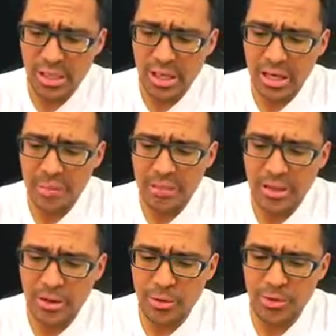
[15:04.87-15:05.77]

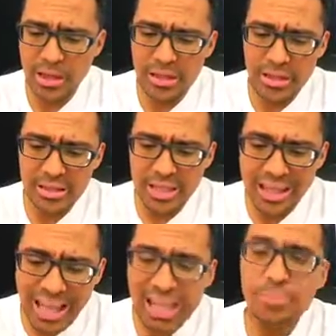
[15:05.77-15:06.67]
The
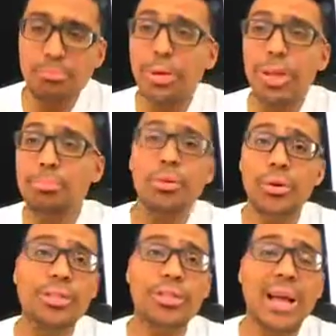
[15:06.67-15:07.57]
last bullet
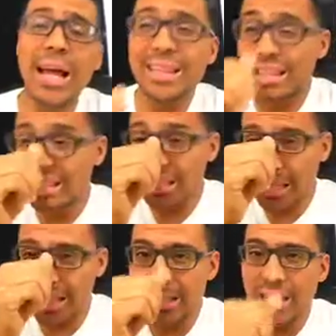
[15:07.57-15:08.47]
point to that list
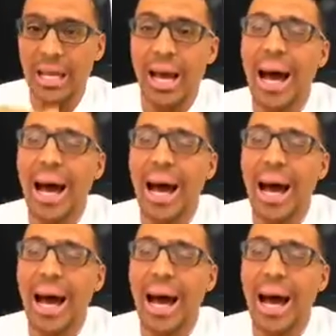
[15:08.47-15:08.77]
is